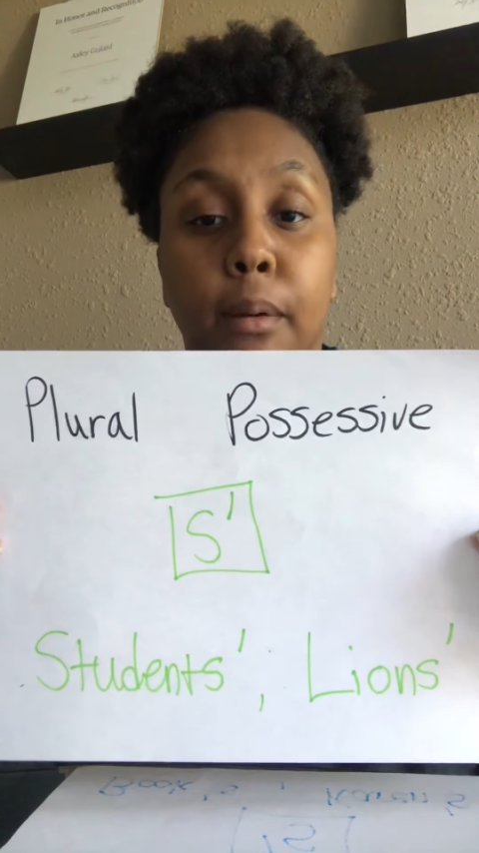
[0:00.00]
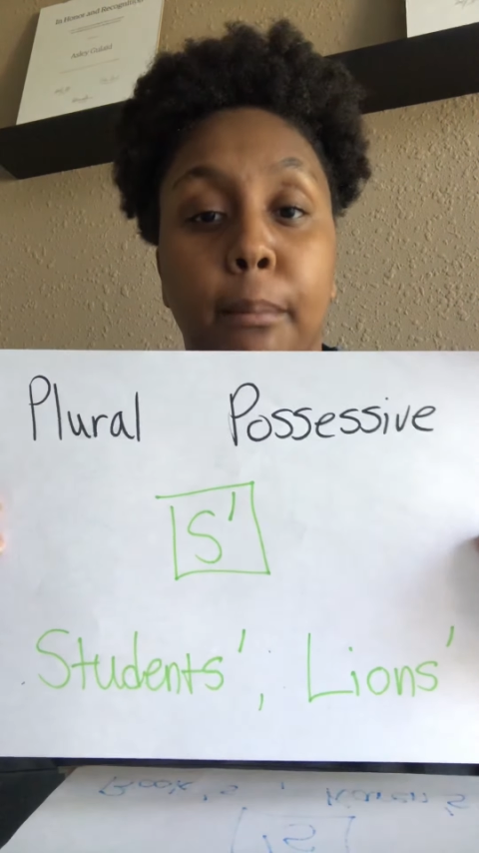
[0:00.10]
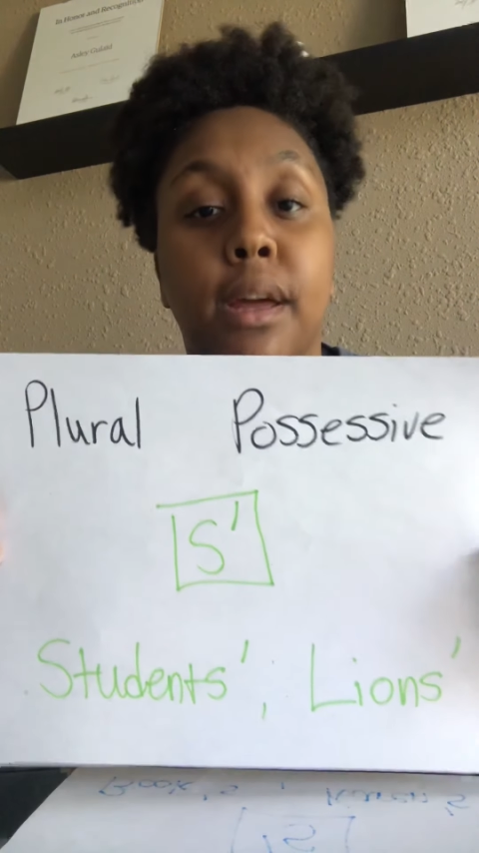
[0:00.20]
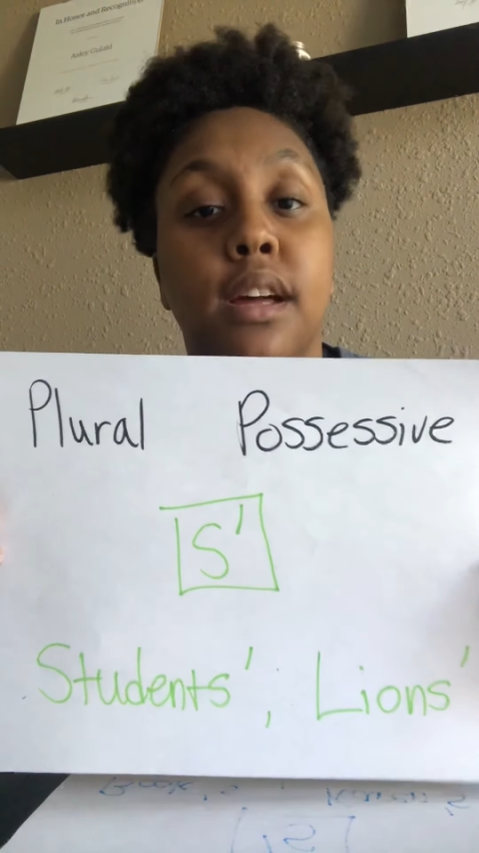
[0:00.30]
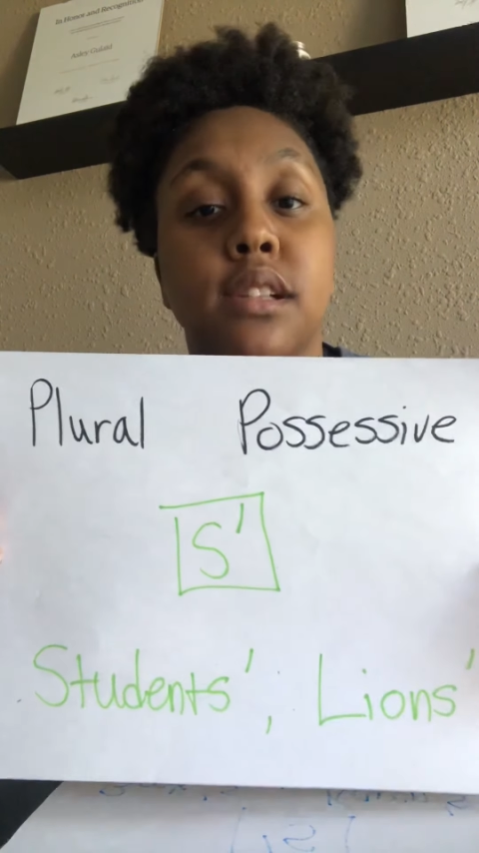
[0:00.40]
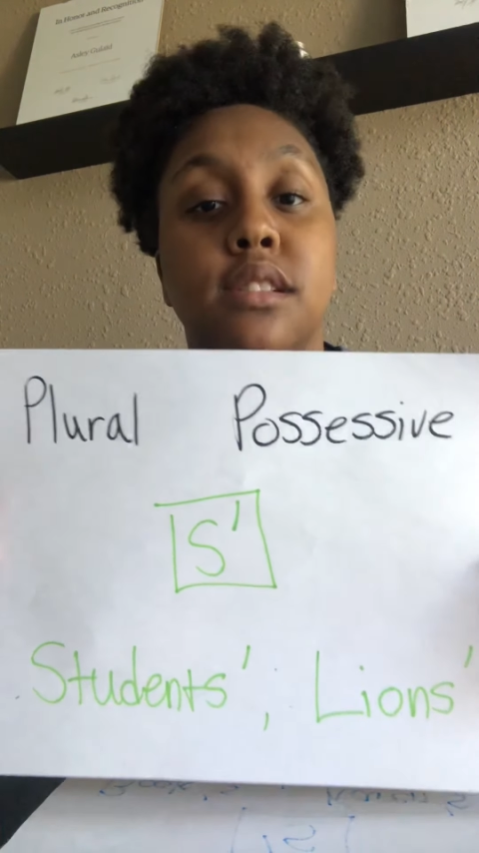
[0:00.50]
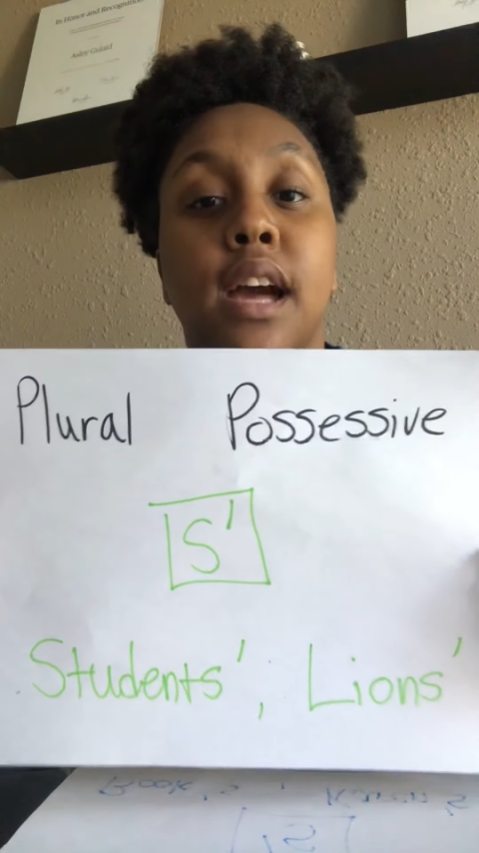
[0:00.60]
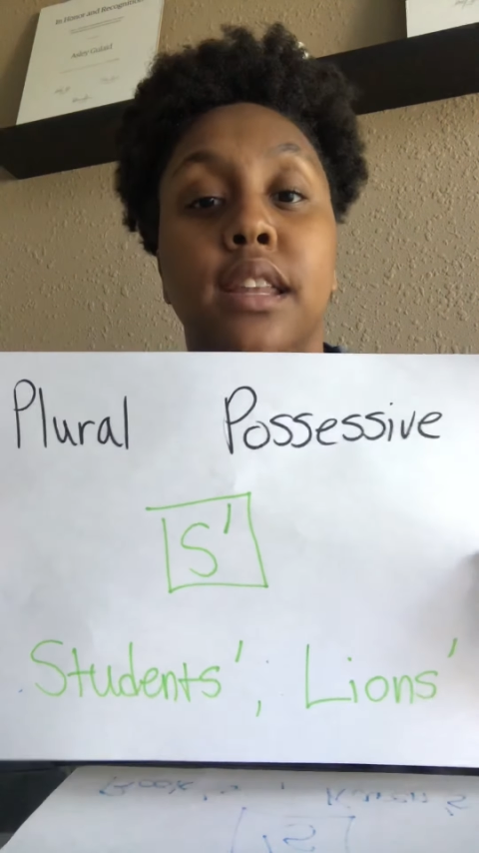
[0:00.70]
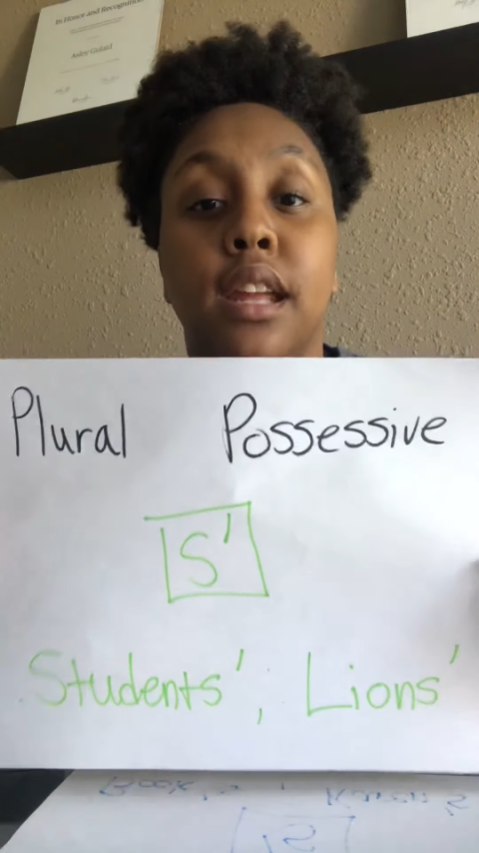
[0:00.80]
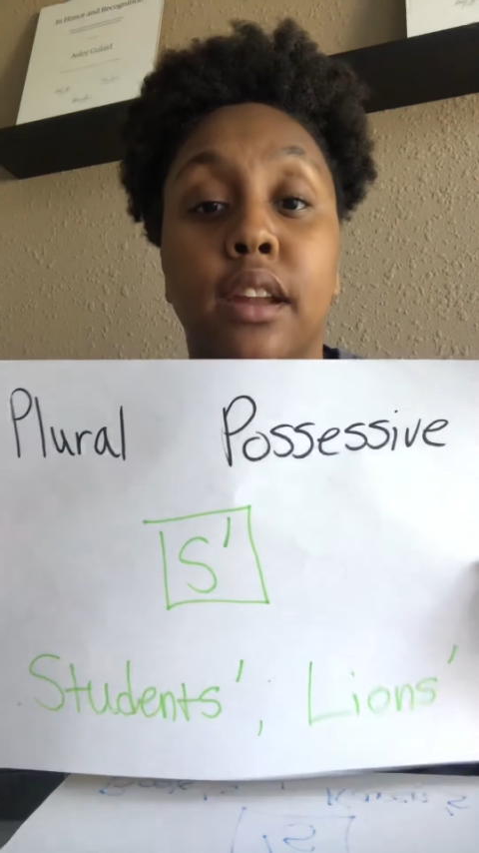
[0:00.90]
because to
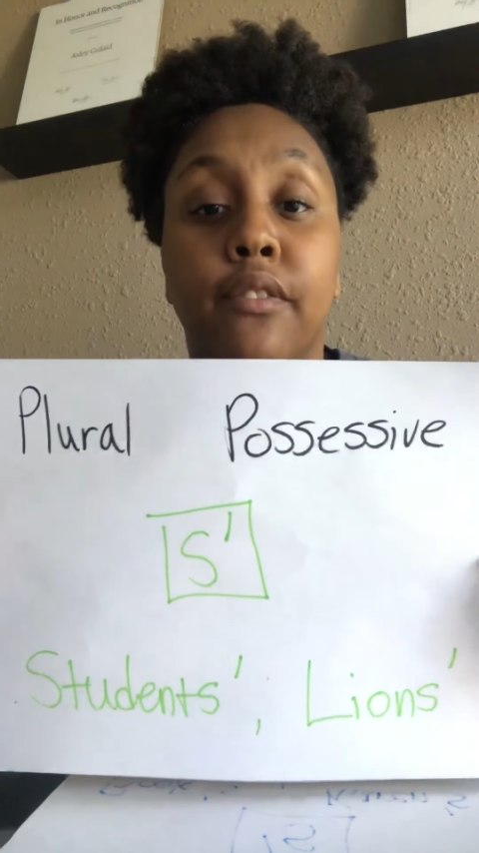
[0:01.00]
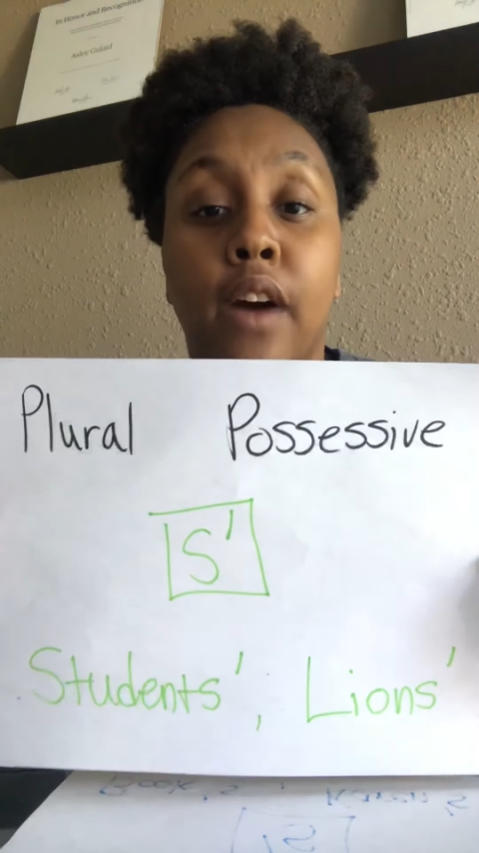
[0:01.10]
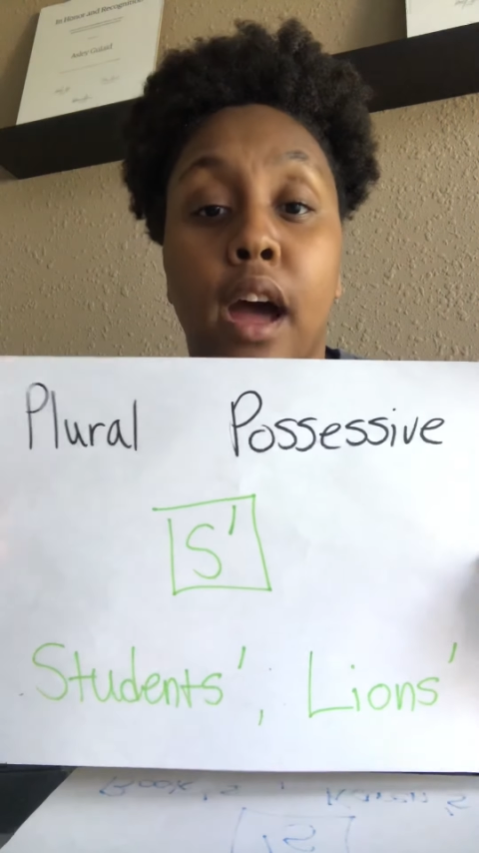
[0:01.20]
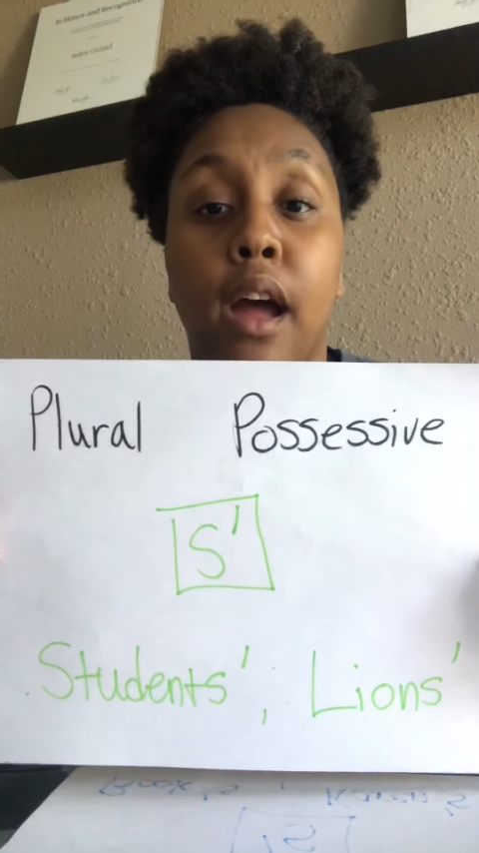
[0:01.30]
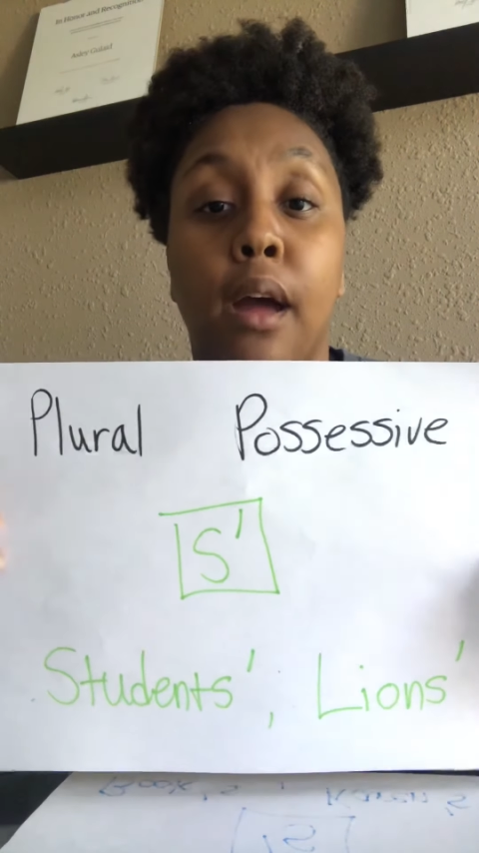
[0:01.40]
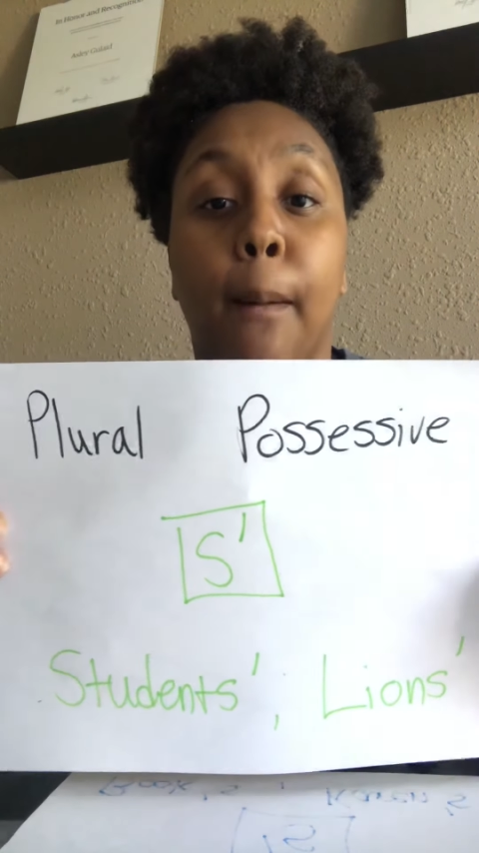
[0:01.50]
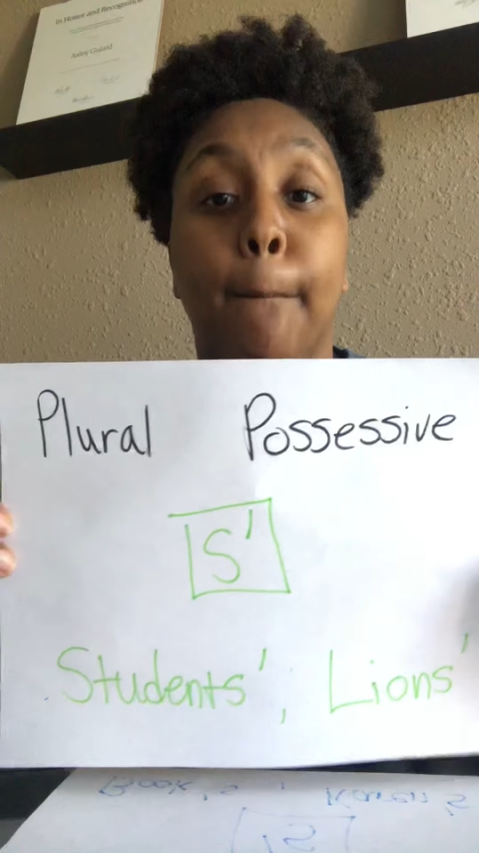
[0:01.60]
identify